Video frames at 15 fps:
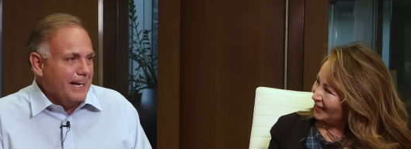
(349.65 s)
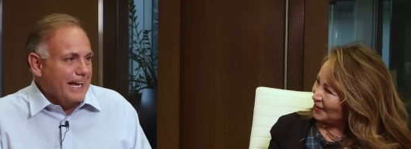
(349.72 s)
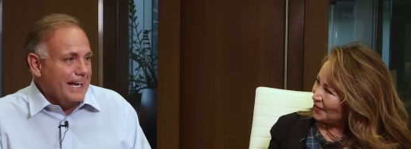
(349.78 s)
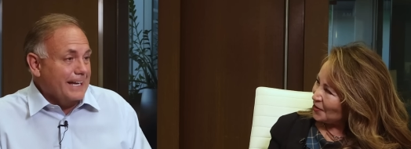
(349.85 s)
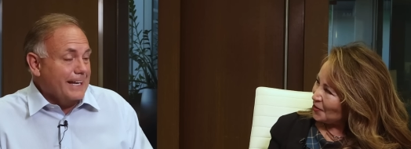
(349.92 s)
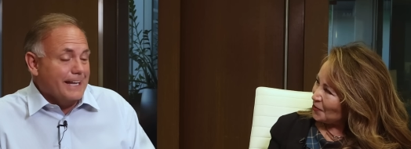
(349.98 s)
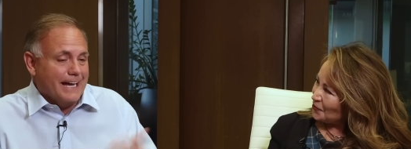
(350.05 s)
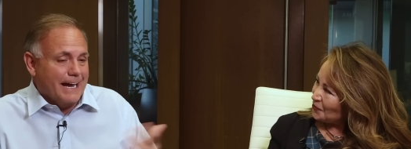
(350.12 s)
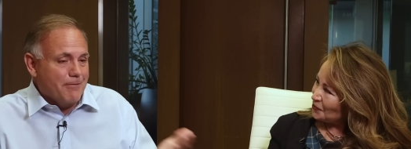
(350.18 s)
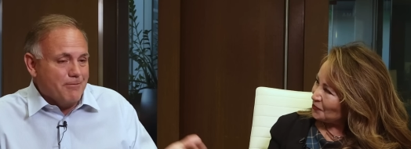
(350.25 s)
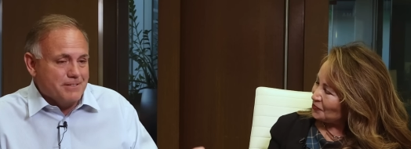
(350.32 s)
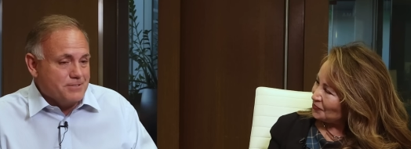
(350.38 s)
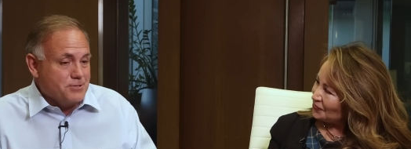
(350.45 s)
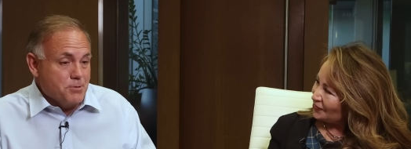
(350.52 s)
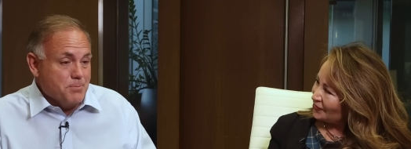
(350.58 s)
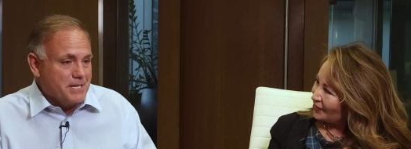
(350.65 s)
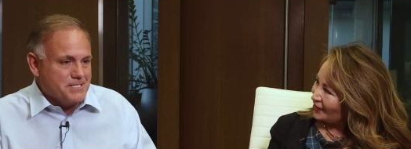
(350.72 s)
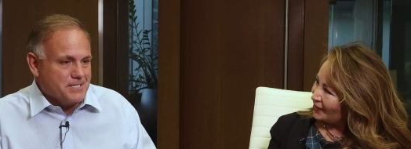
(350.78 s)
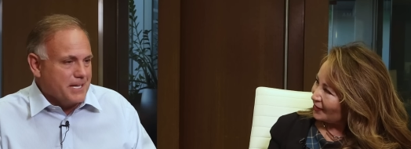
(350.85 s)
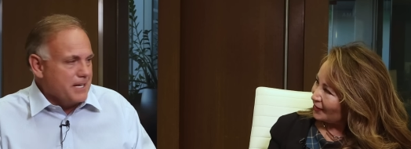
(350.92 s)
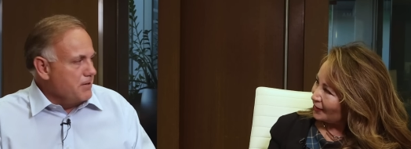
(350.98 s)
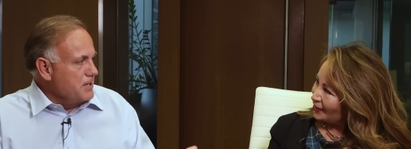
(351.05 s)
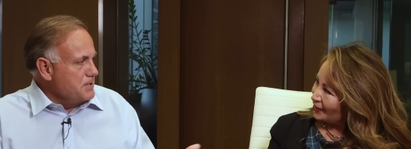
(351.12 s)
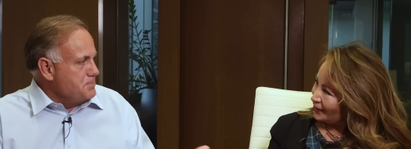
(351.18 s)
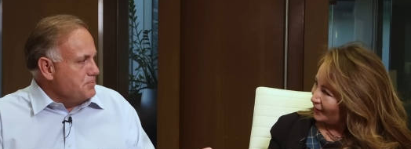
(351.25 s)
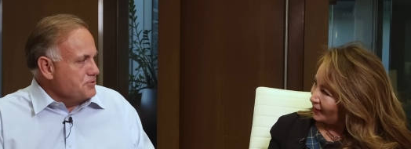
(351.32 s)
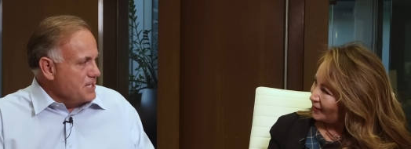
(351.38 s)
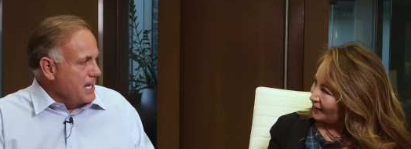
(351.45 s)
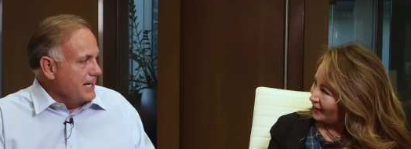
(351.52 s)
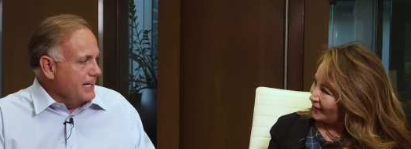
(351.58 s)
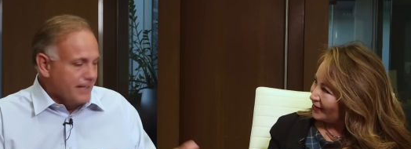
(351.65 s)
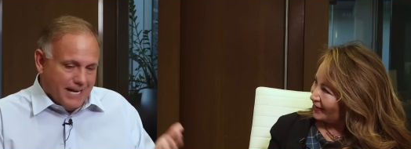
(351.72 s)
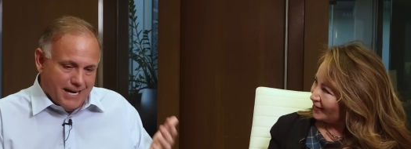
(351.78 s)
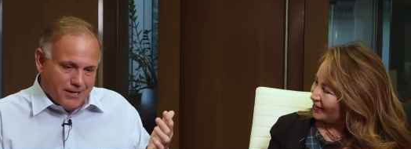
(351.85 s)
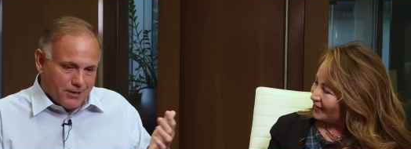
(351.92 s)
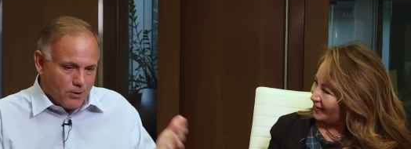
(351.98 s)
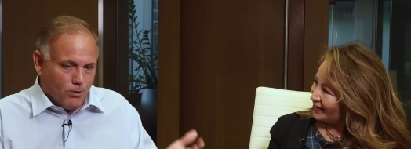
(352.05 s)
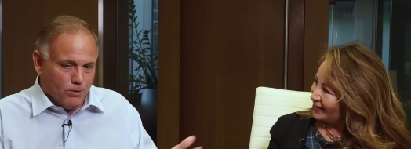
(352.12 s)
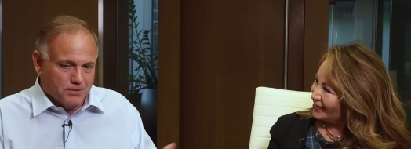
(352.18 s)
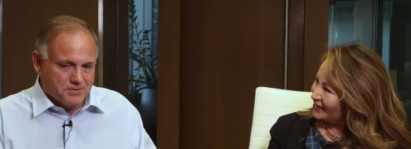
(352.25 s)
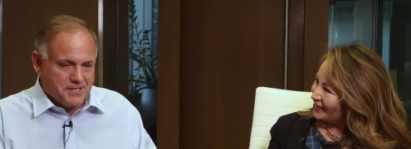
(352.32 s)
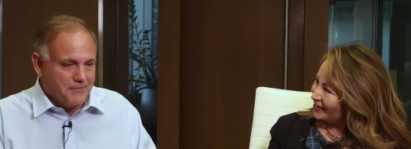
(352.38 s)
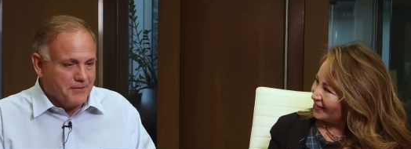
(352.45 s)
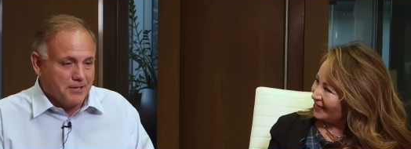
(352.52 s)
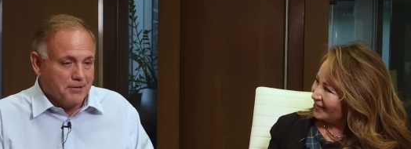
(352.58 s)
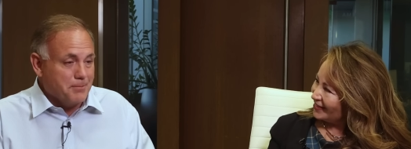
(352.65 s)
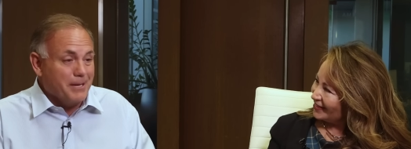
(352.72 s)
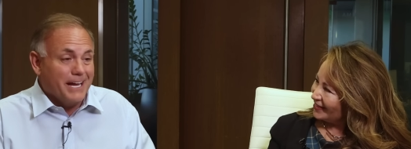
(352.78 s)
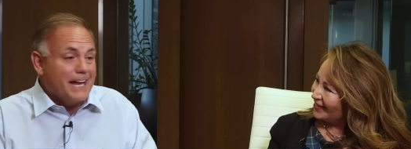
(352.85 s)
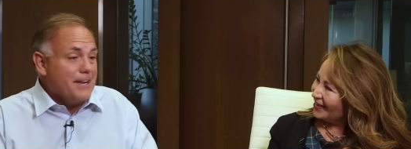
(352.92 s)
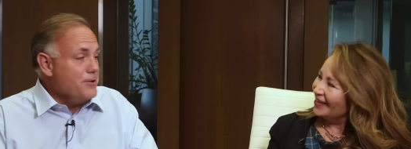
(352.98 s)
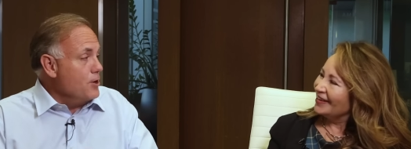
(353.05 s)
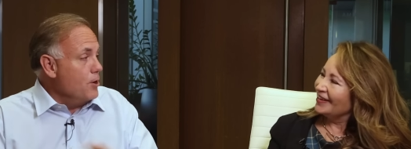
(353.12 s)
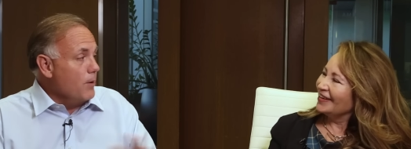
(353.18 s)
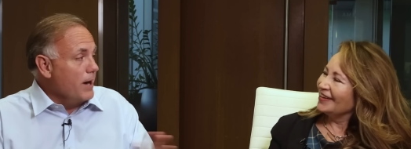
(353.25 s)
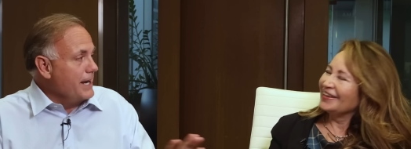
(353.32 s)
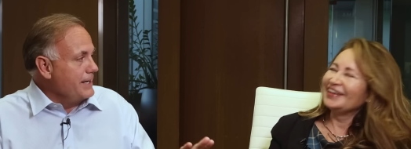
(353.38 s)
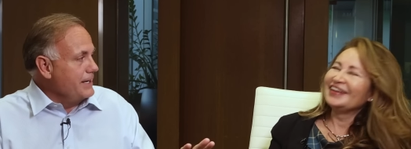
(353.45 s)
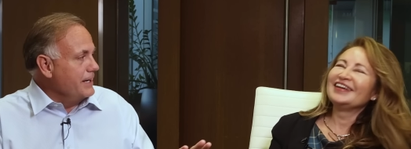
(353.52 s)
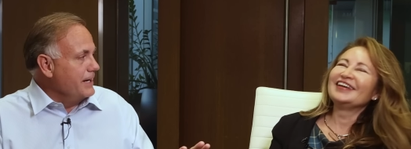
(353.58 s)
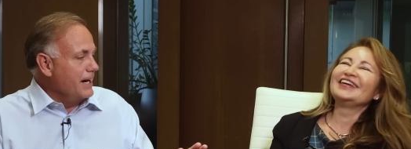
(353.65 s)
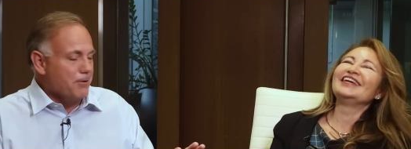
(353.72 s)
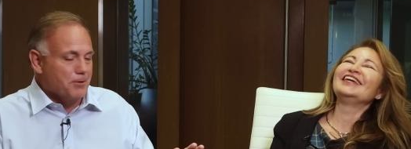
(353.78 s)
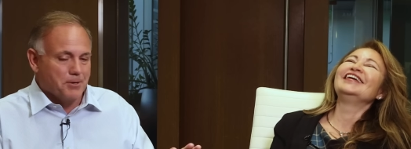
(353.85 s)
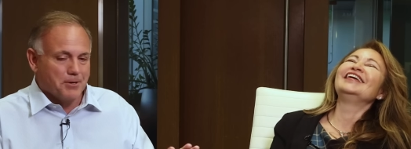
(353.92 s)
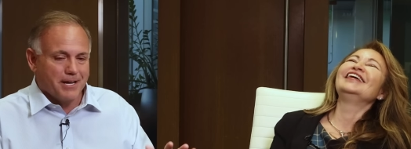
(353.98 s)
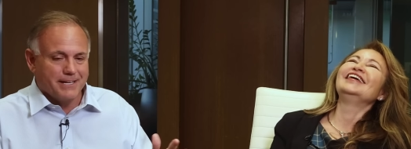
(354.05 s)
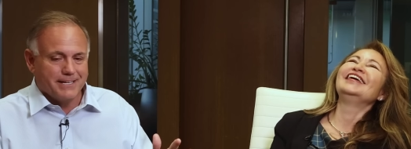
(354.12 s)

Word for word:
Speaker 1: And I went two months later. I was presenting our goal of 700 million. I had no idea how we were going